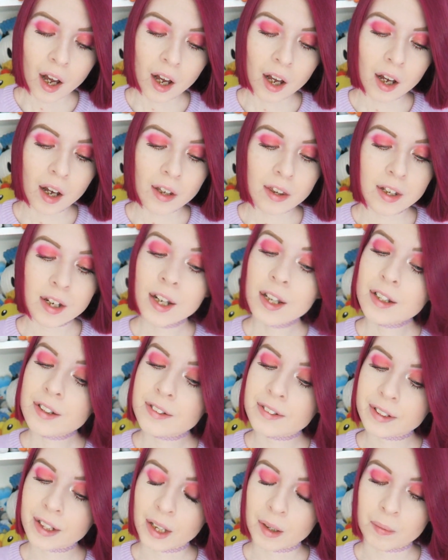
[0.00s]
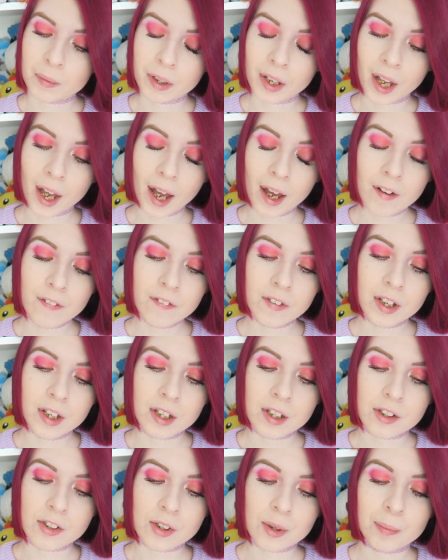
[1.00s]
The next game we have
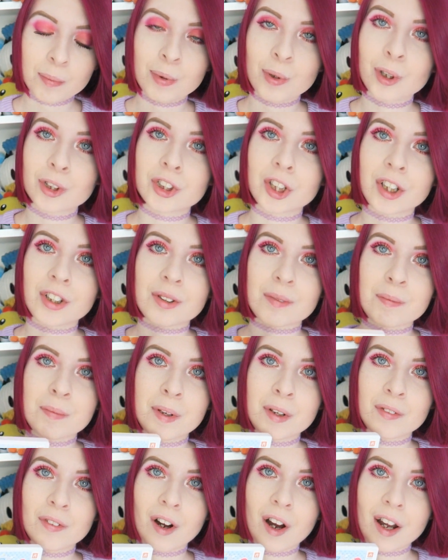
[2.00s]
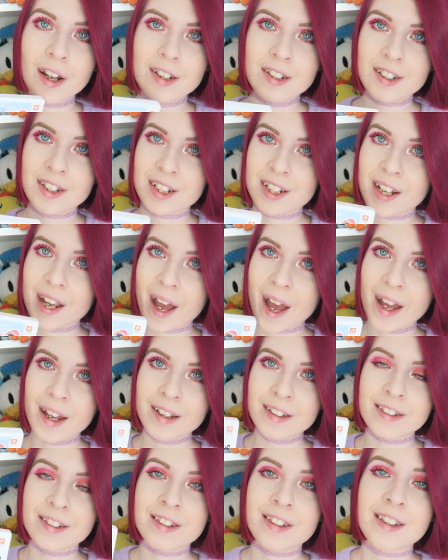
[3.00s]
is Project Mirai
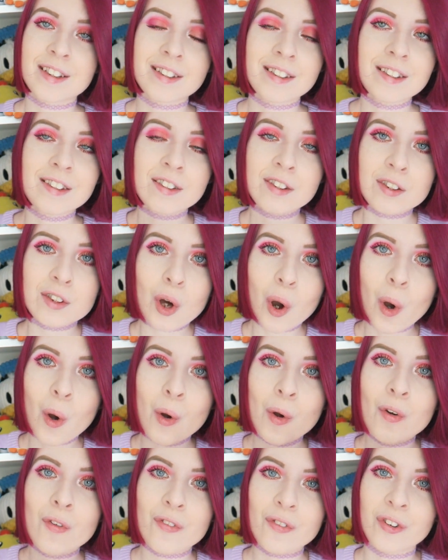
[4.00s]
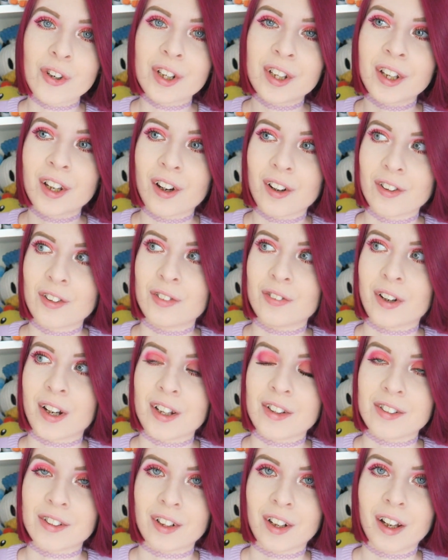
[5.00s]
DX. This is so freaking
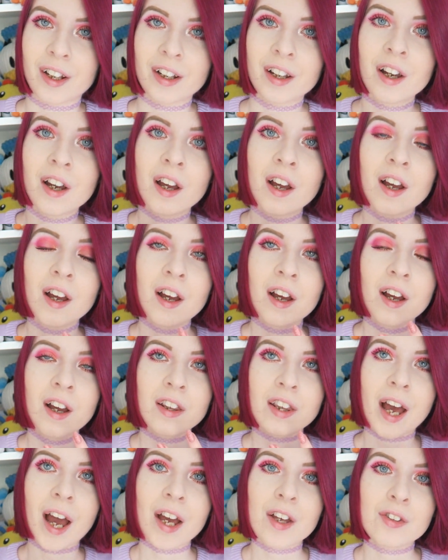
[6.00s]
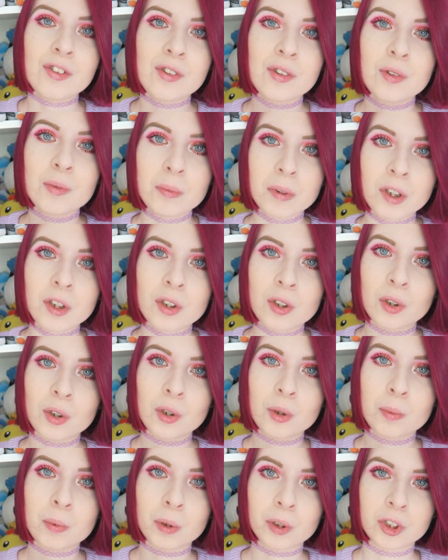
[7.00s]
underrated. The Hatsune
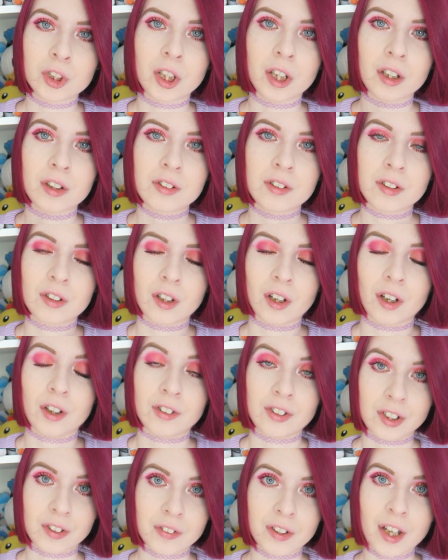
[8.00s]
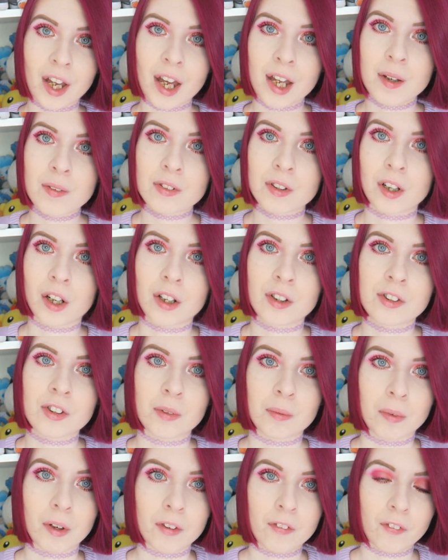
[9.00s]
Miku Project Diva games are
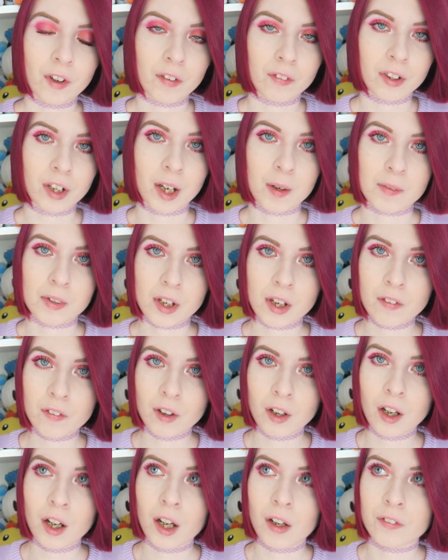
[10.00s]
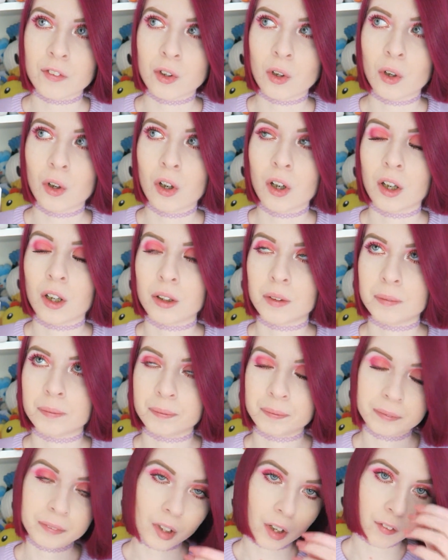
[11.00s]
some of my favourite games ever. I've got
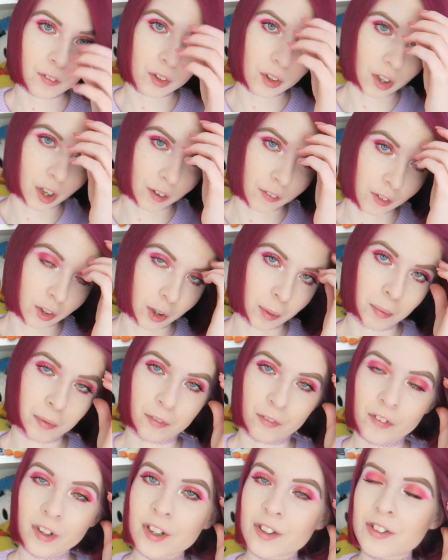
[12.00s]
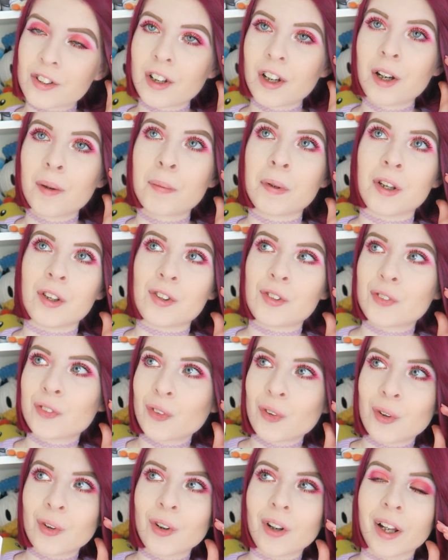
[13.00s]
them on Vita,
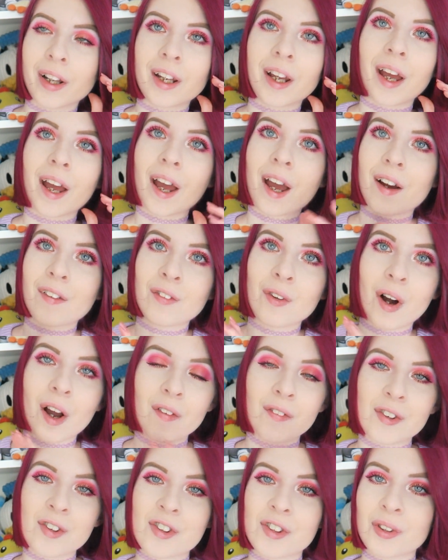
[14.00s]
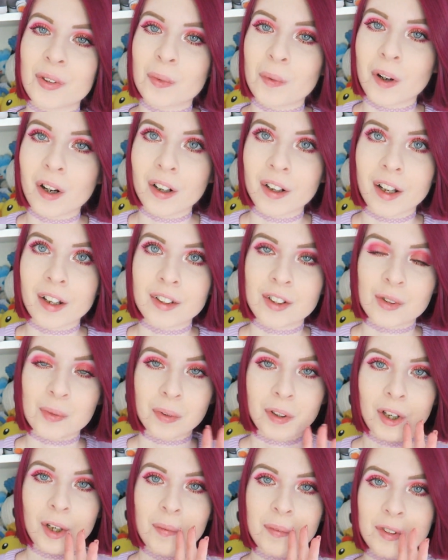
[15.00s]
PS4, I've got every single one, and there's
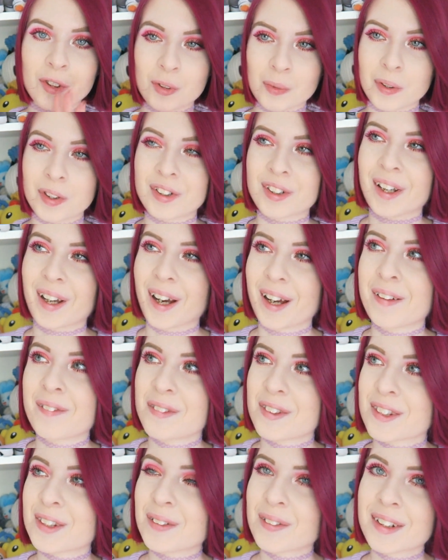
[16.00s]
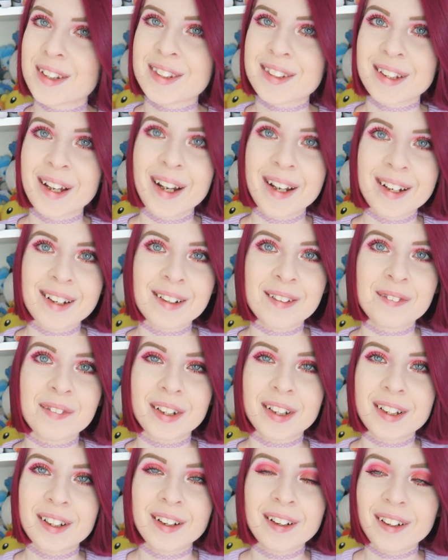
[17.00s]
one coming to Switch. I'm so excited, oh
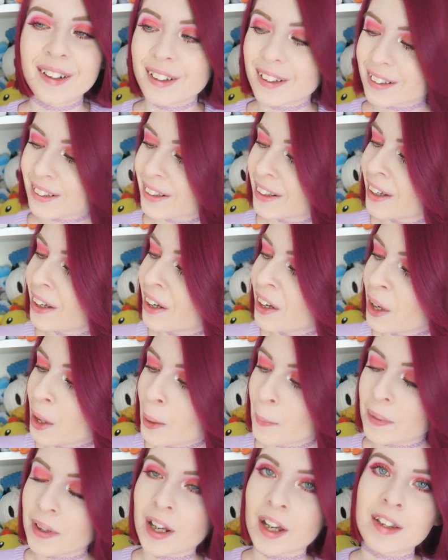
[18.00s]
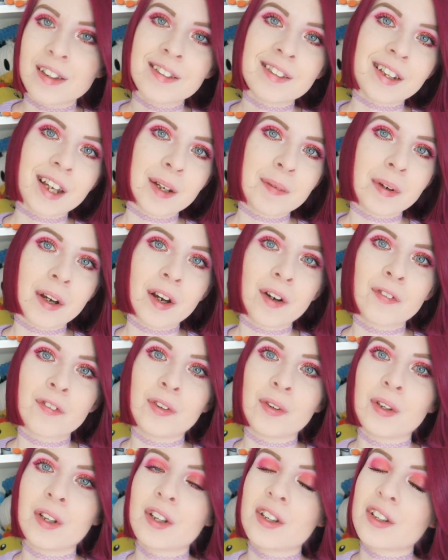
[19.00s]
my god. But yeah, this came out a
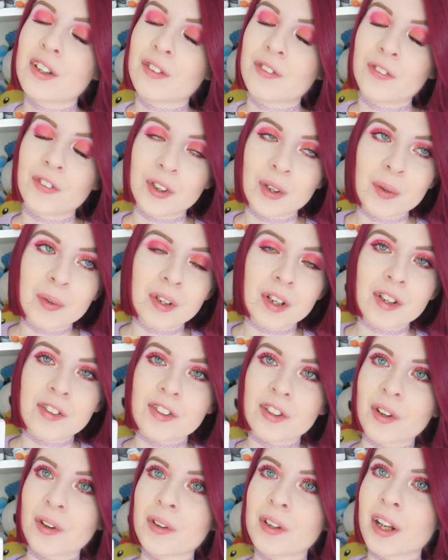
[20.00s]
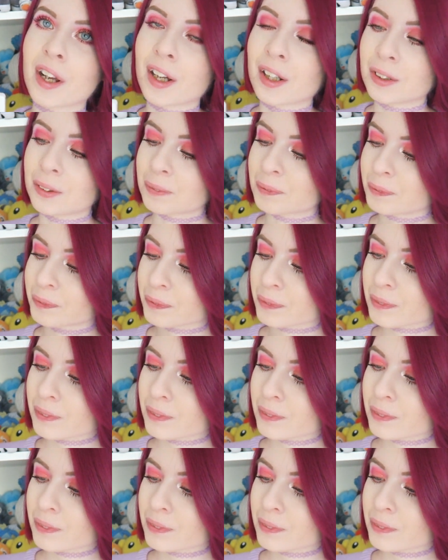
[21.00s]
few years ago now,